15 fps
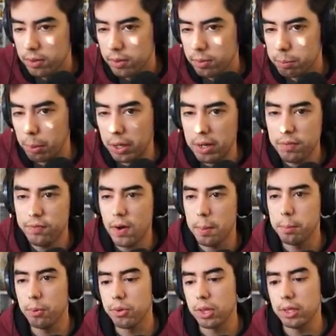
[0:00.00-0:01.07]
but he
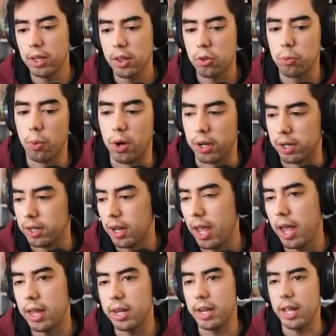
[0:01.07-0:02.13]
fumbles in this one,
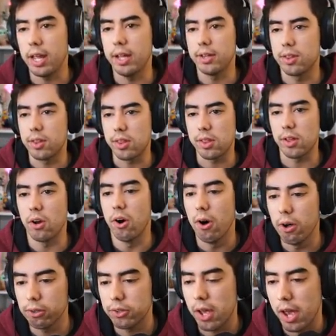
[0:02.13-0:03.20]
and it's
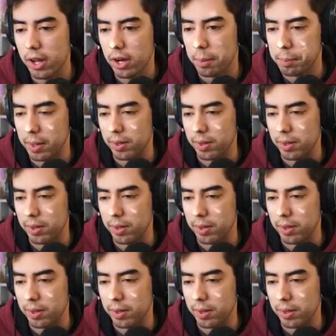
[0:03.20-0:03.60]
all tied up at